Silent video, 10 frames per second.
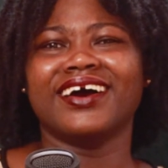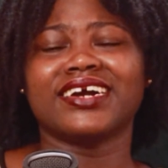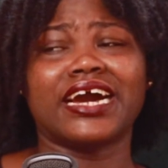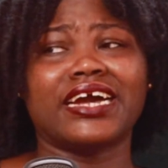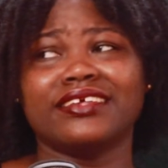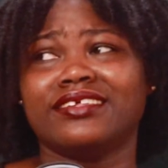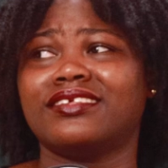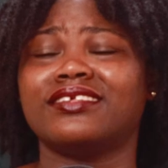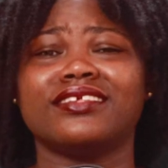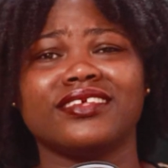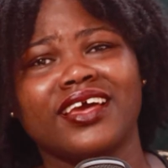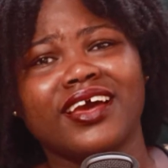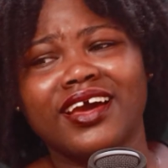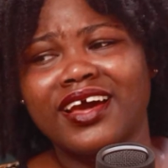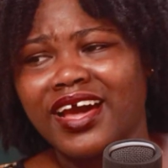Guys,
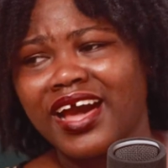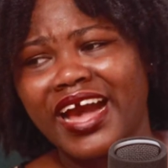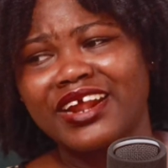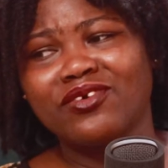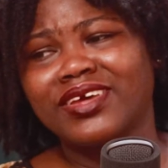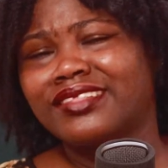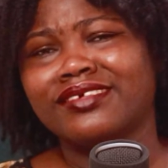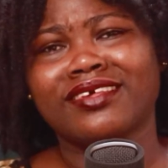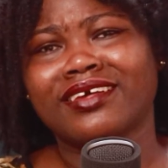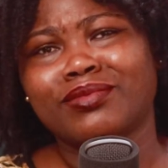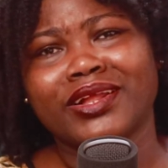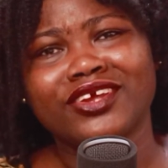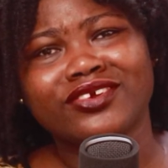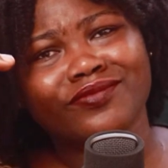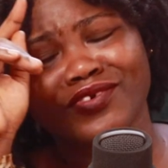I don't get this
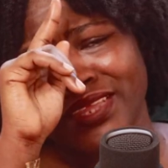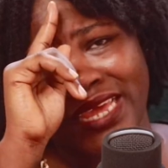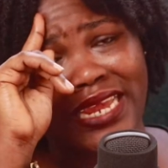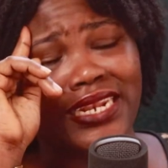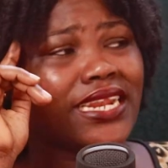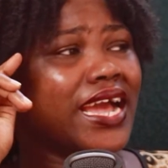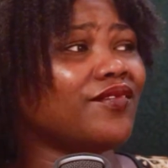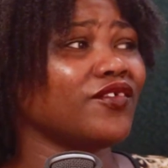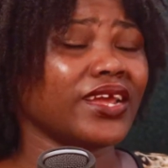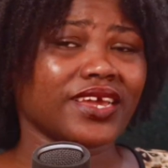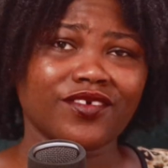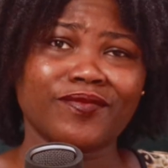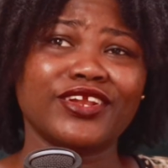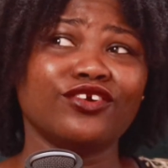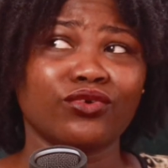explanation for the ending. I feel like
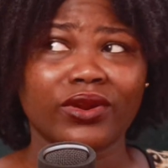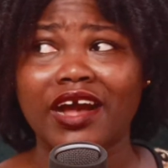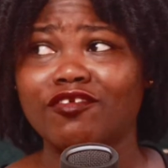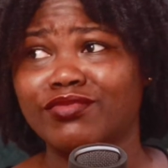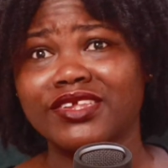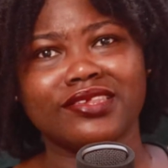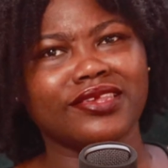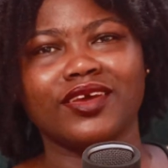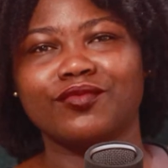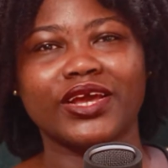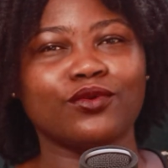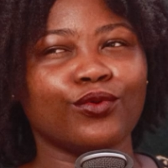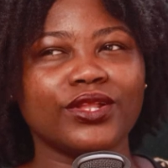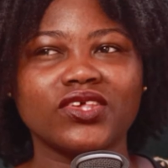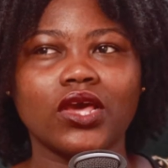everybody could have been saved. Like
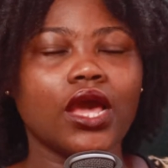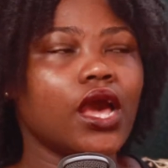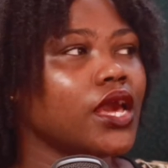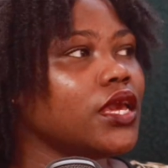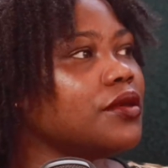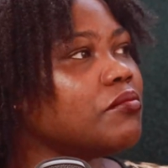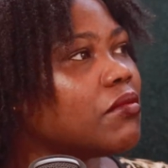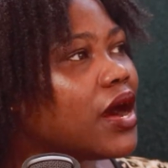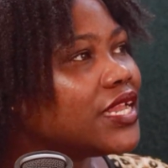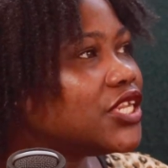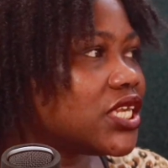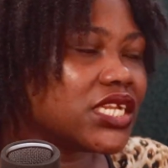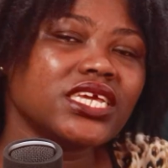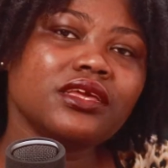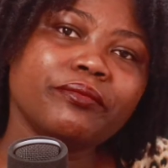what?
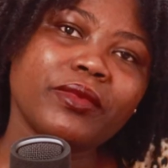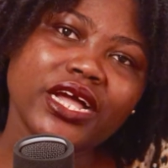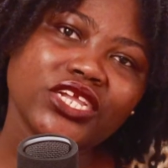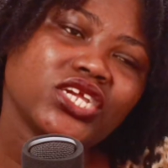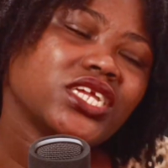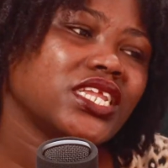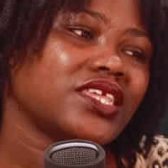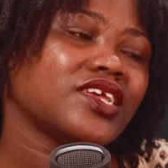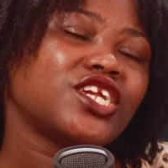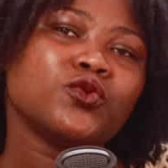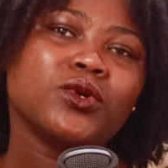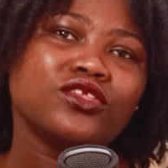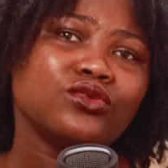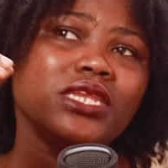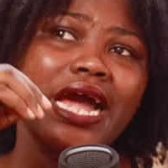Imagine such a way
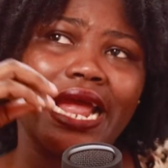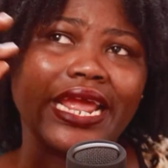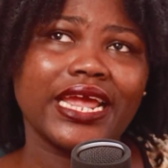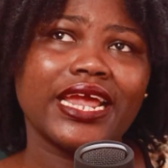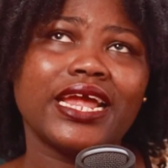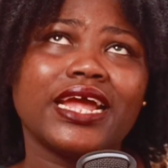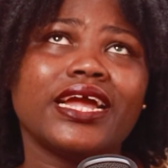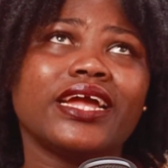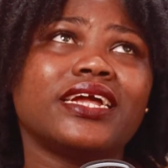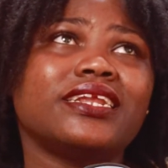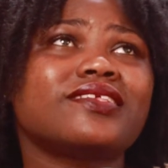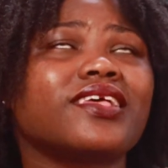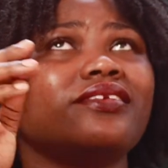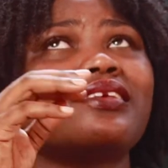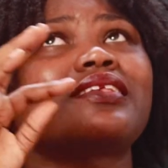to die. The
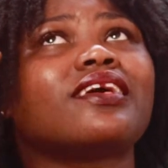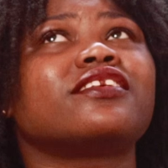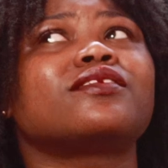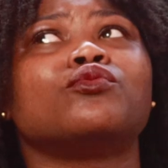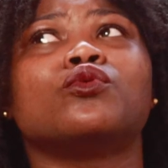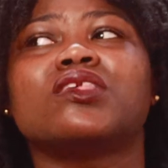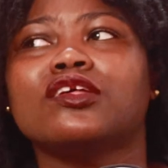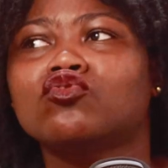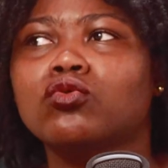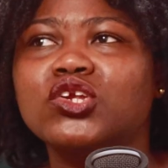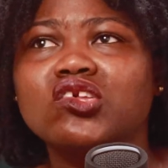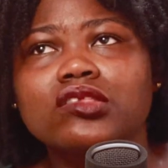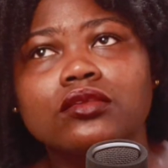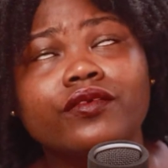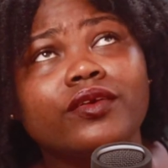sun just explodes and
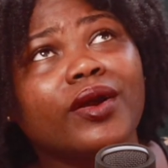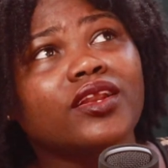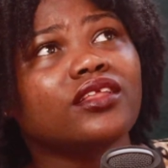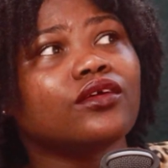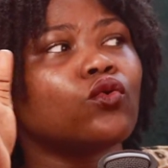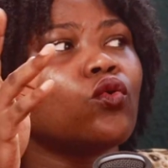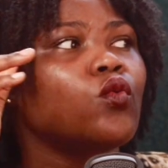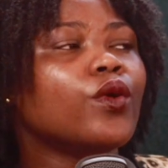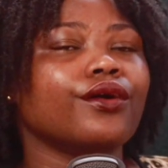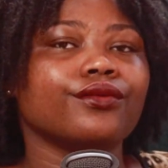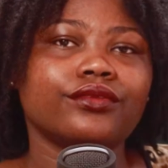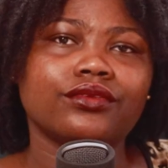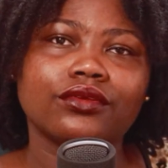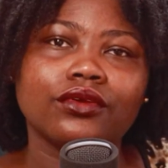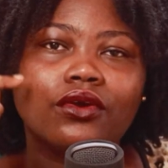touches everybody in the whole world.